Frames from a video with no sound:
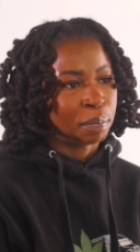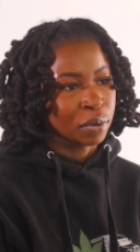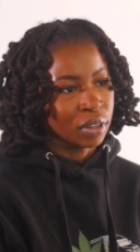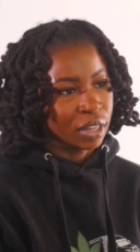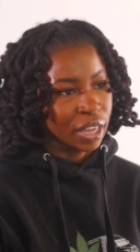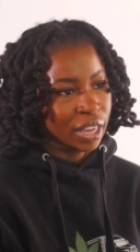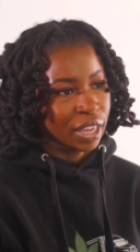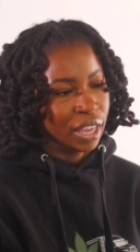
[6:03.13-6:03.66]

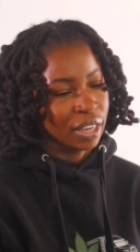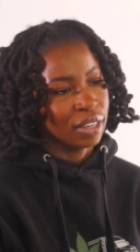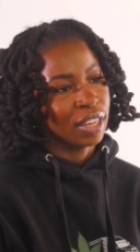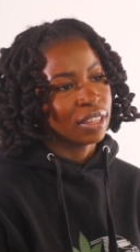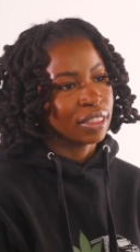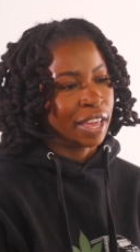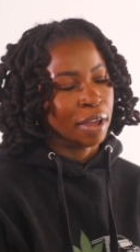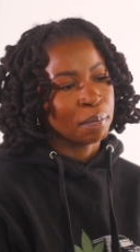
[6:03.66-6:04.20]
plant, and
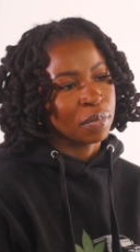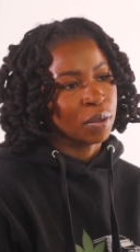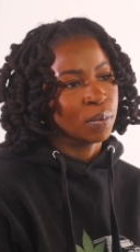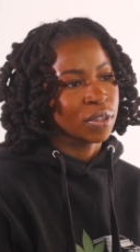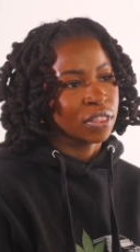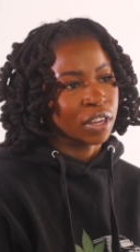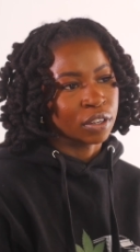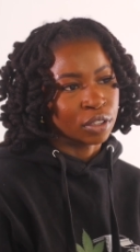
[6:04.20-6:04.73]
let that be
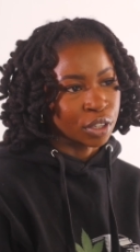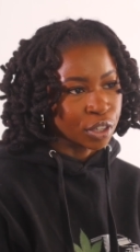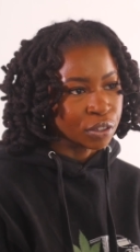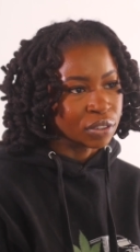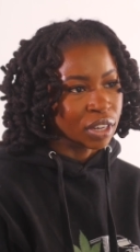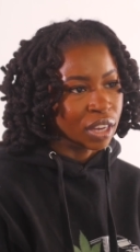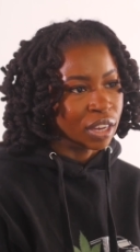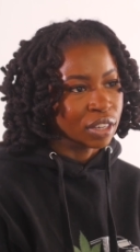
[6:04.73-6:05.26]
what they're
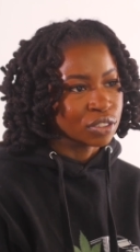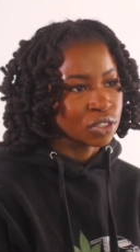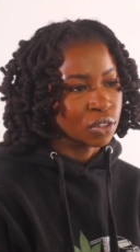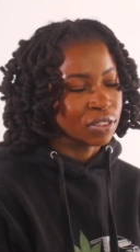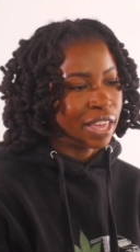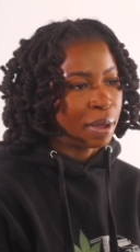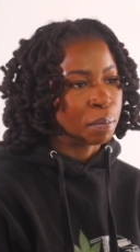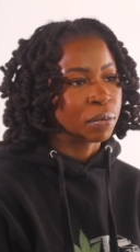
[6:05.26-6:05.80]
learning, so
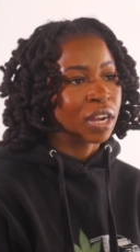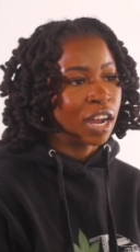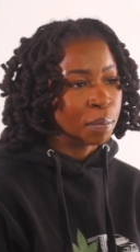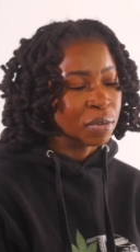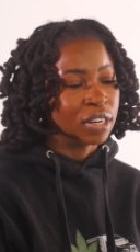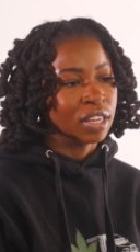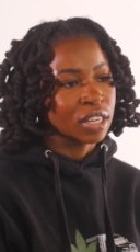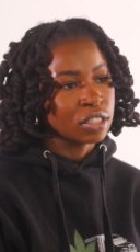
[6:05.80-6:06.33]
that
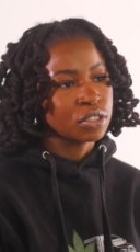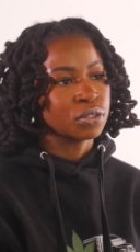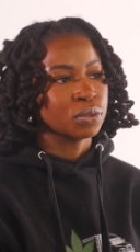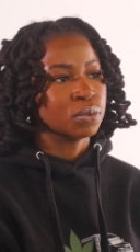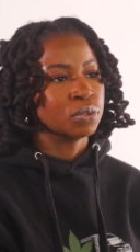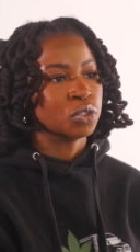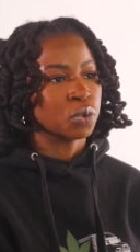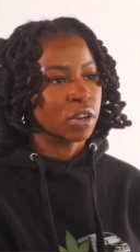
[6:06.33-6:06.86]
coming
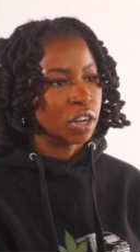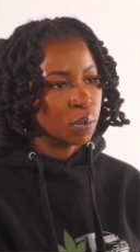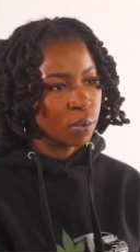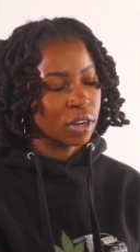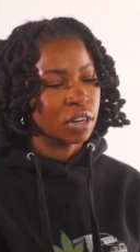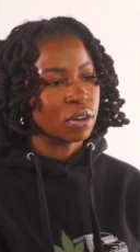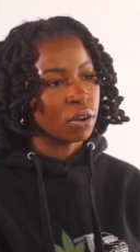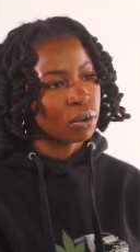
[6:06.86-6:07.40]
into
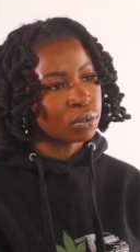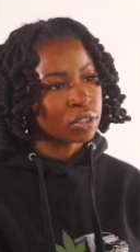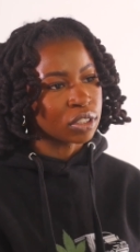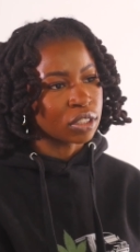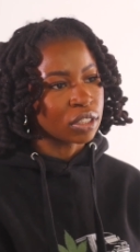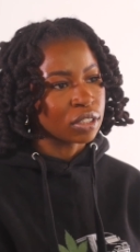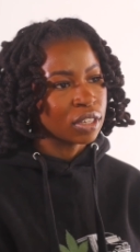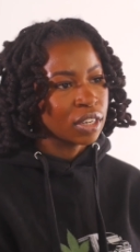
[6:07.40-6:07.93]
21 and
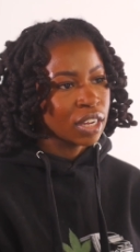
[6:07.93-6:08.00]
older,